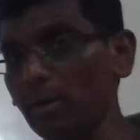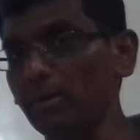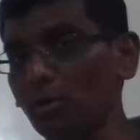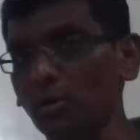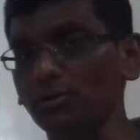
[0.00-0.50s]

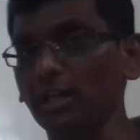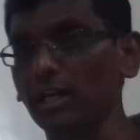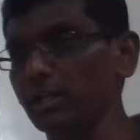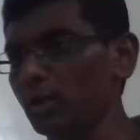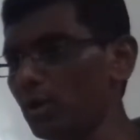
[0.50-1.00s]
primary coil,
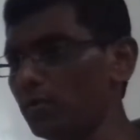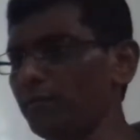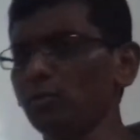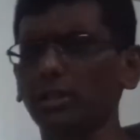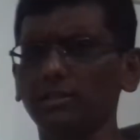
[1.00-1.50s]
secondary coil,
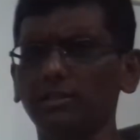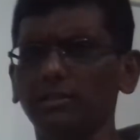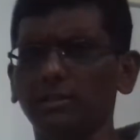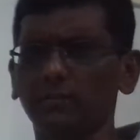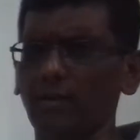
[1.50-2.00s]
few thousand
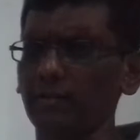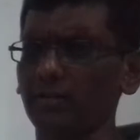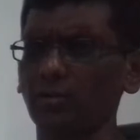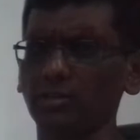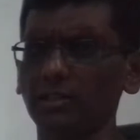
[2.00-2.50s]
turns,
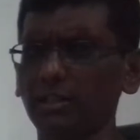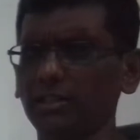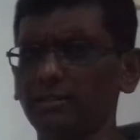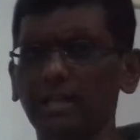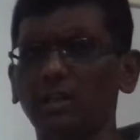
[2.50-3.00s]
5,000
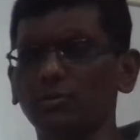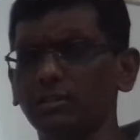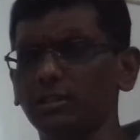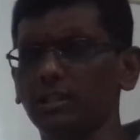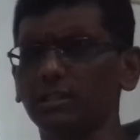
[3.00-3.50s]
turns,
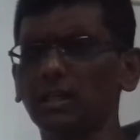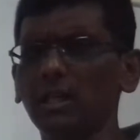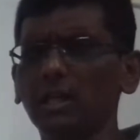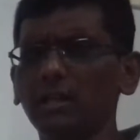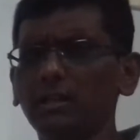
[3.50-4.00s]
10,000 turns.
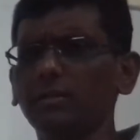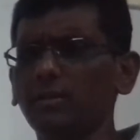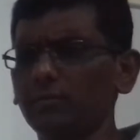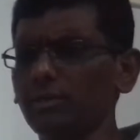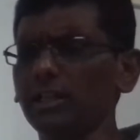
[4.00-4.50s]
These
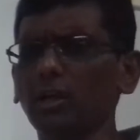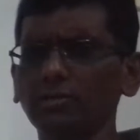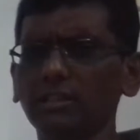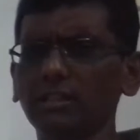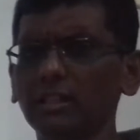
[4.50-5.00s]
are
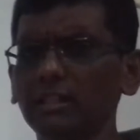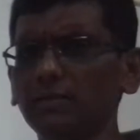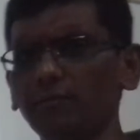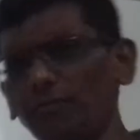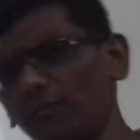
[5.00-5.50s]
3,000
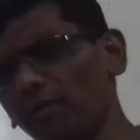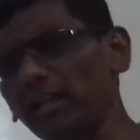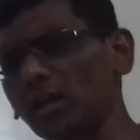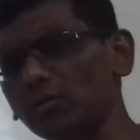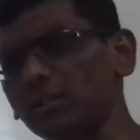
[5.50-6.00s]
turns,
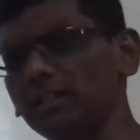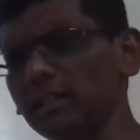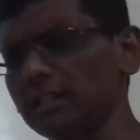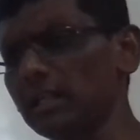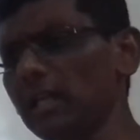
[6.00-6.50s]
5,000
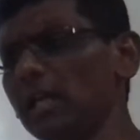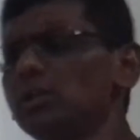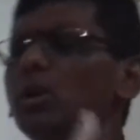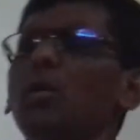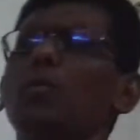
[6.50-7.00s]
turns.
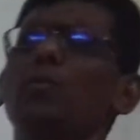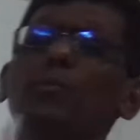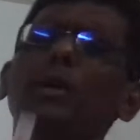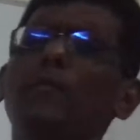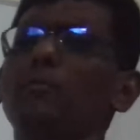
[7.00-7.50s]

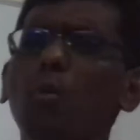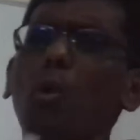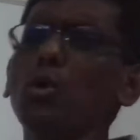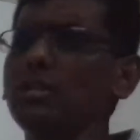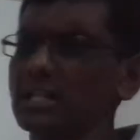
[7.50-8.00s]
So we have
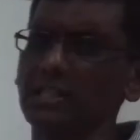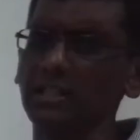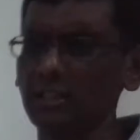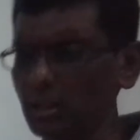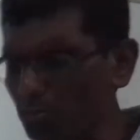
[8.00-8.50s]
more
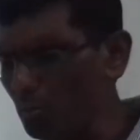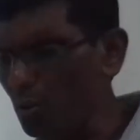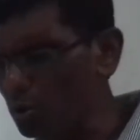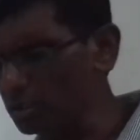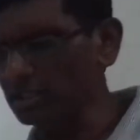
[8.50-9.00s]
turns. The
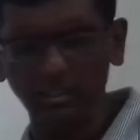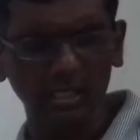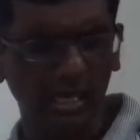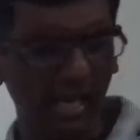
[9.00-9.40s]
more turns